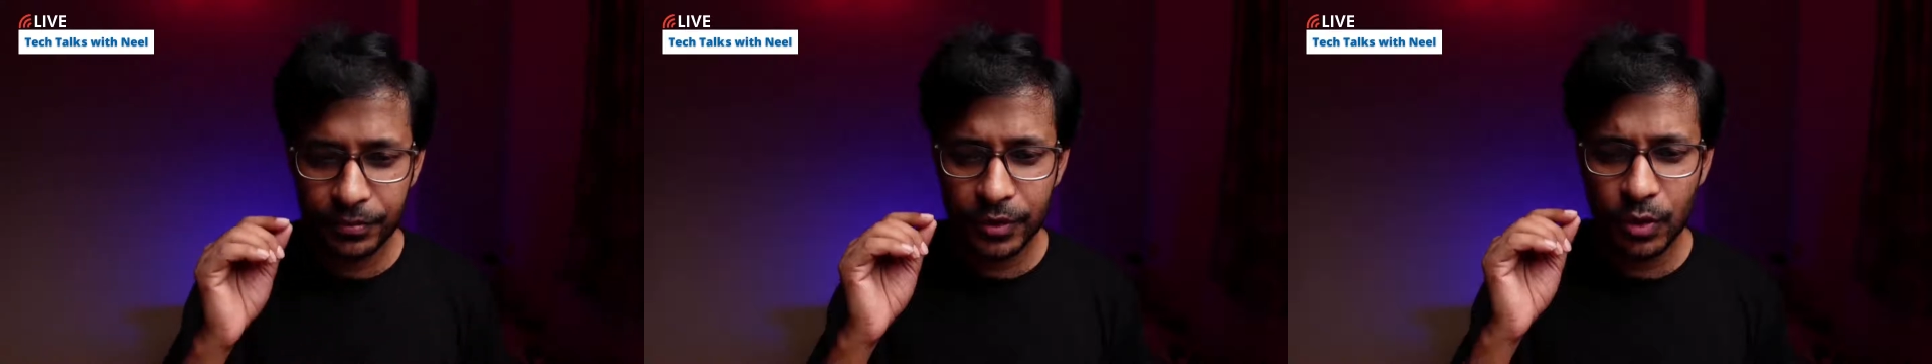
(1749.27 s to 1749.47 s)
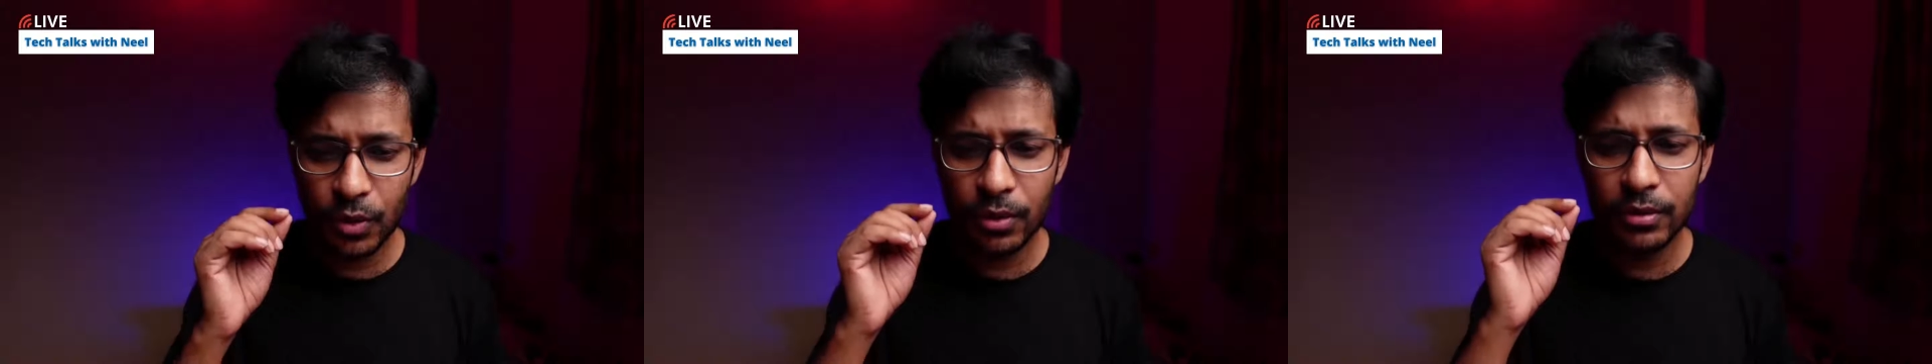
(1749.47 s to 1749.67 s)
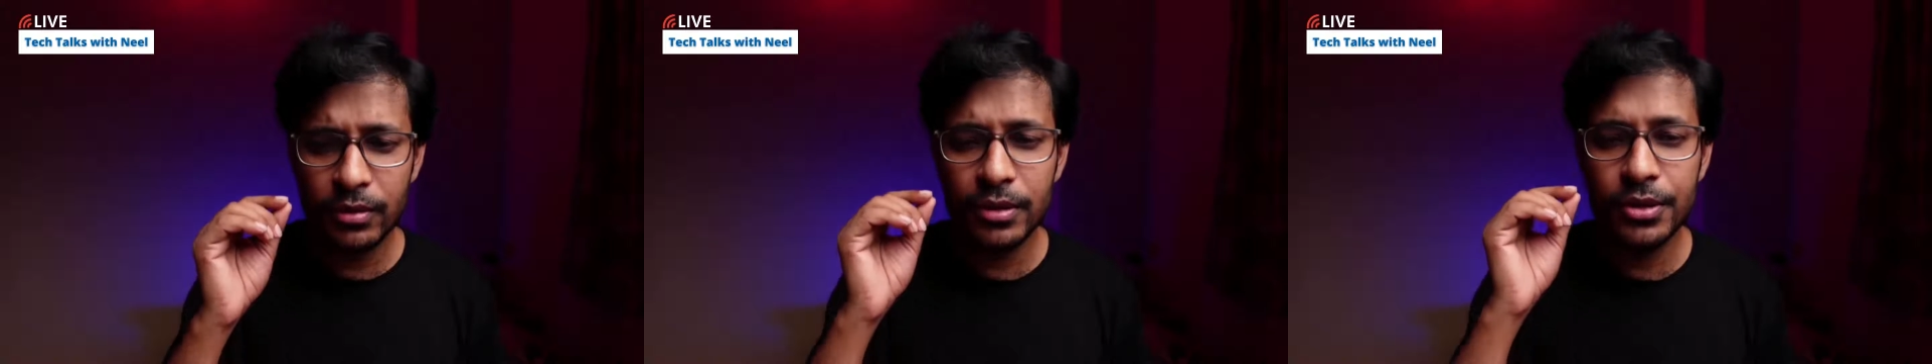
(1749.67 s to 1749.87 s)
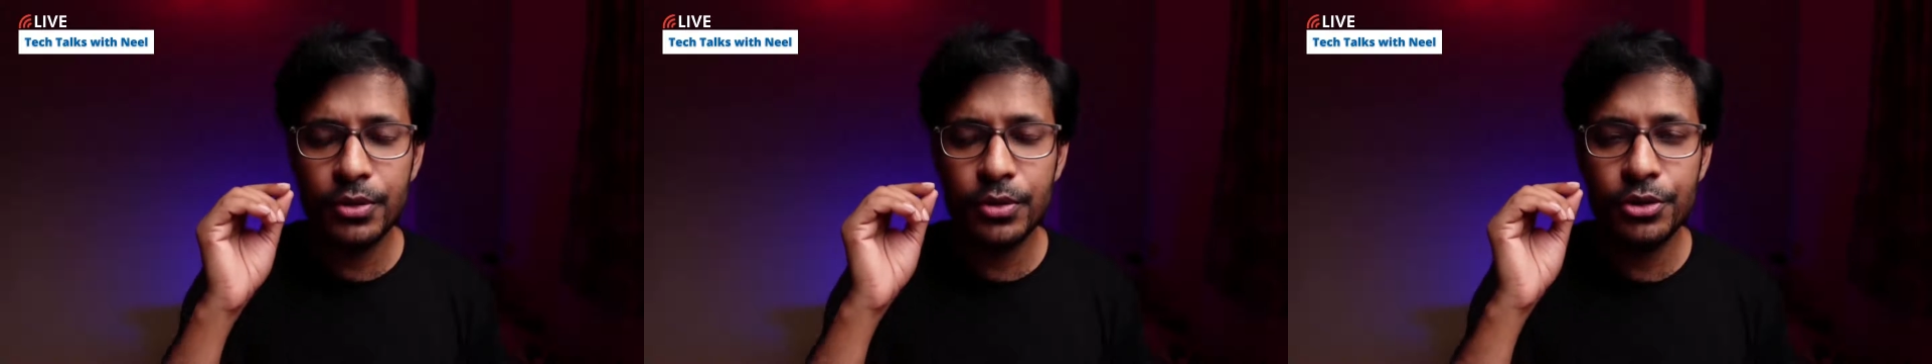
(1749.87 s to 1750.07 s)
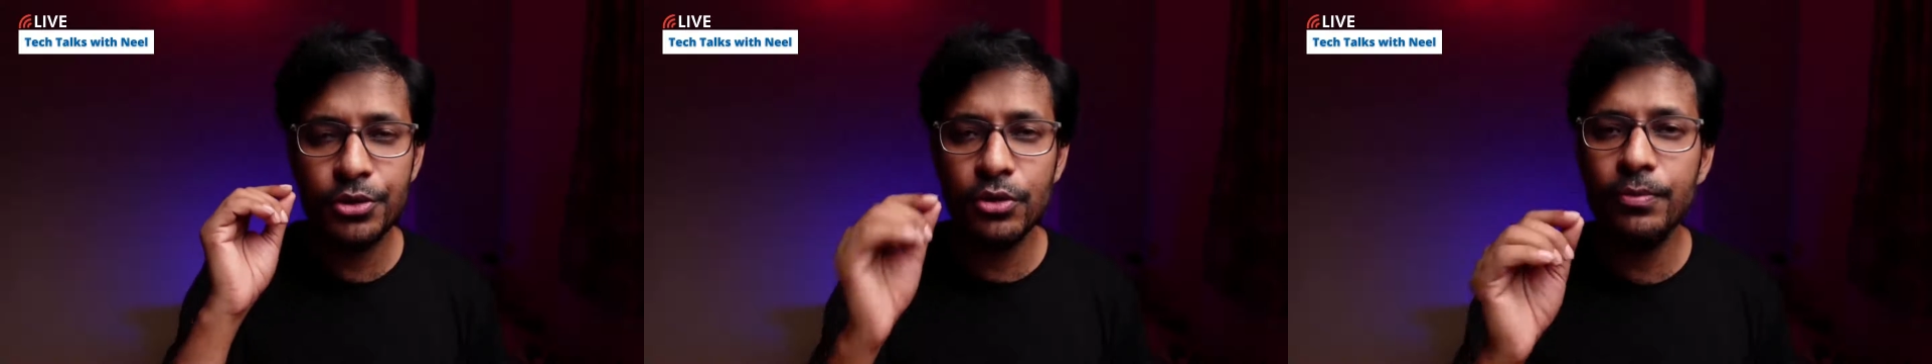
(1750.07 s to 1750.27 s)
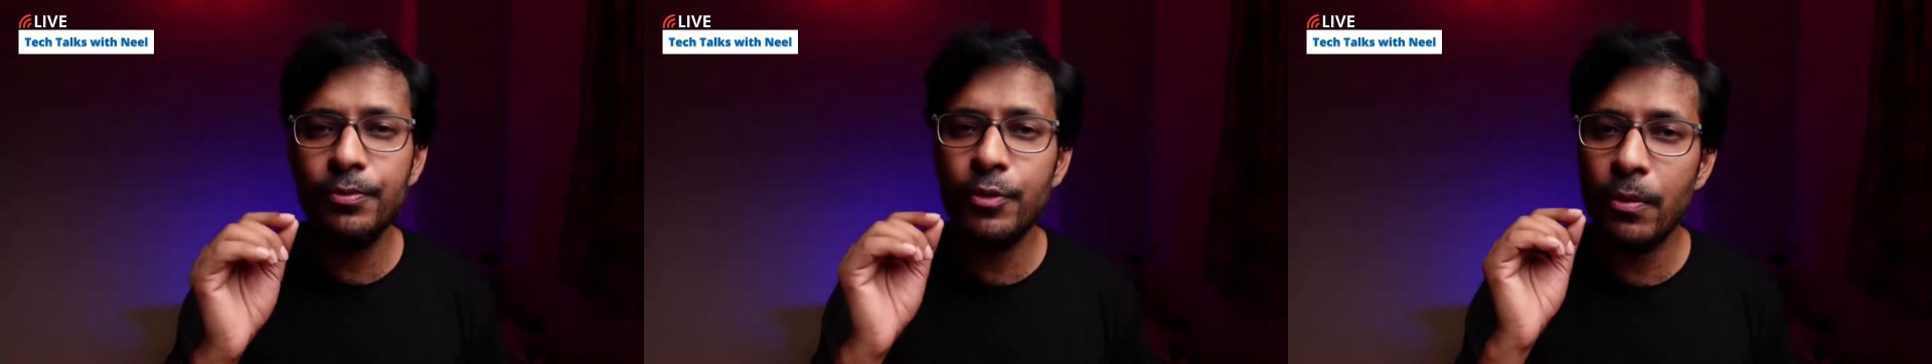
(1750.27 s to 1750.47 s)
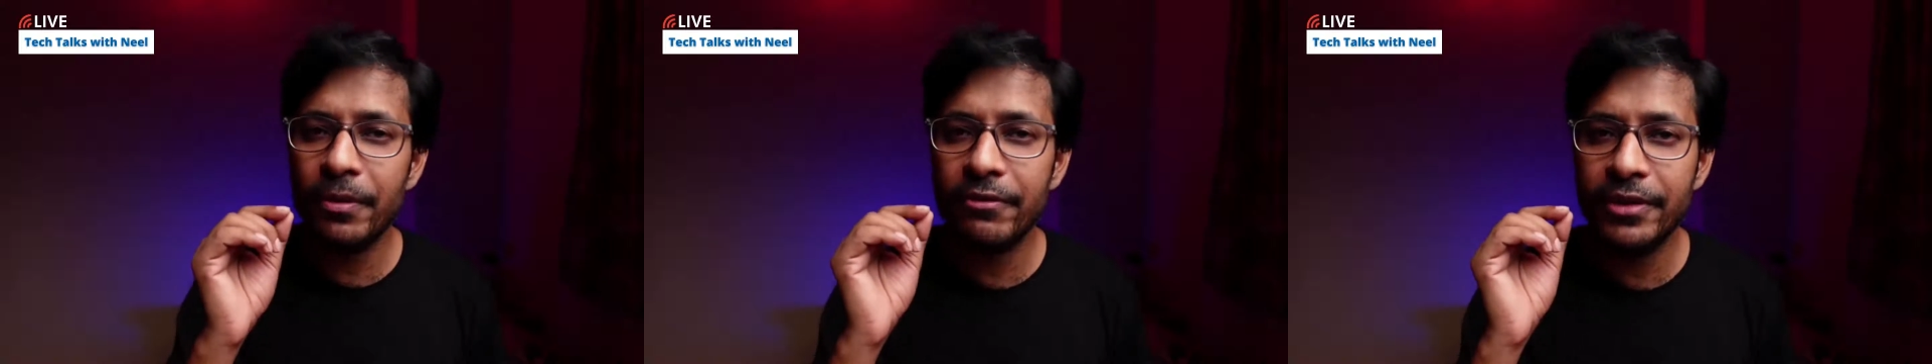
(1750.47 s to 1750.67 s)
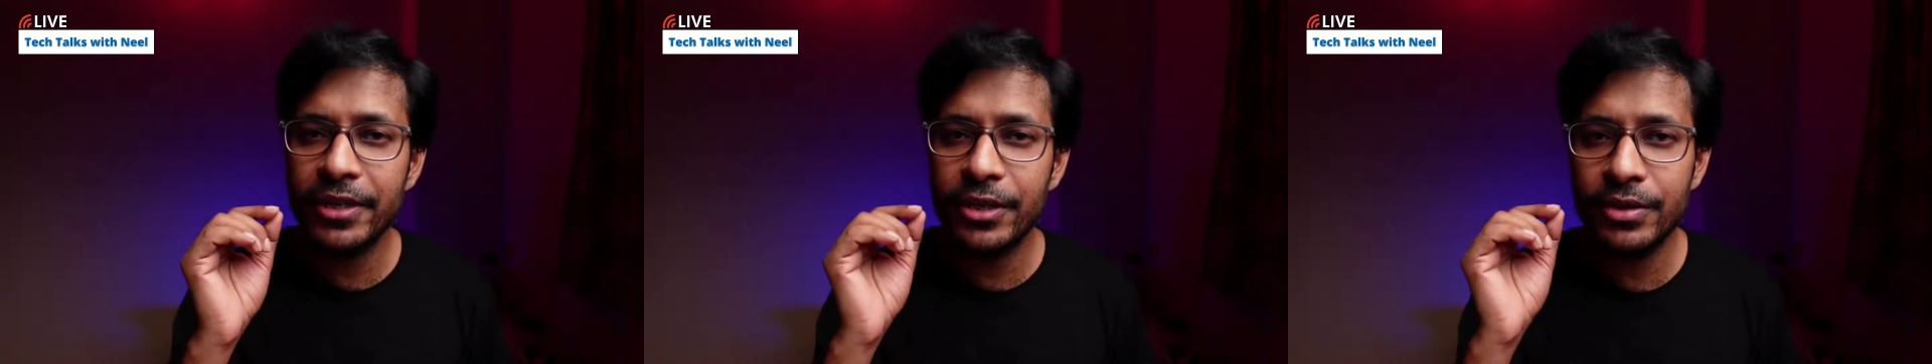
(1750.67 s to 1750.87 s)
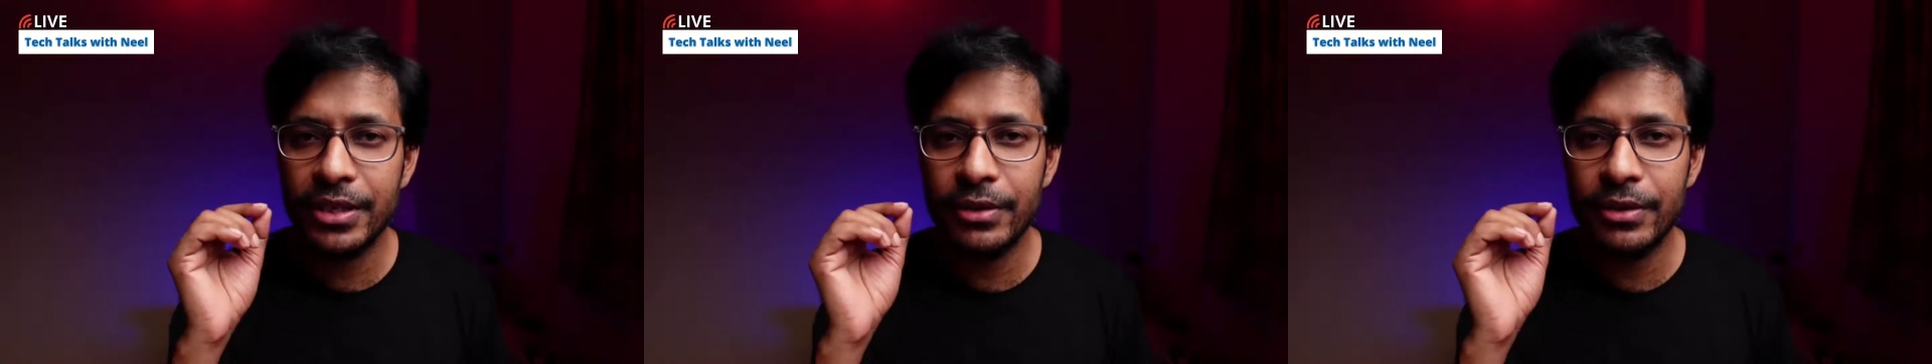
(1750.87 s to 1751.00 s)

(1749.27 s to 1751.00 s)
So to shoot proper videos,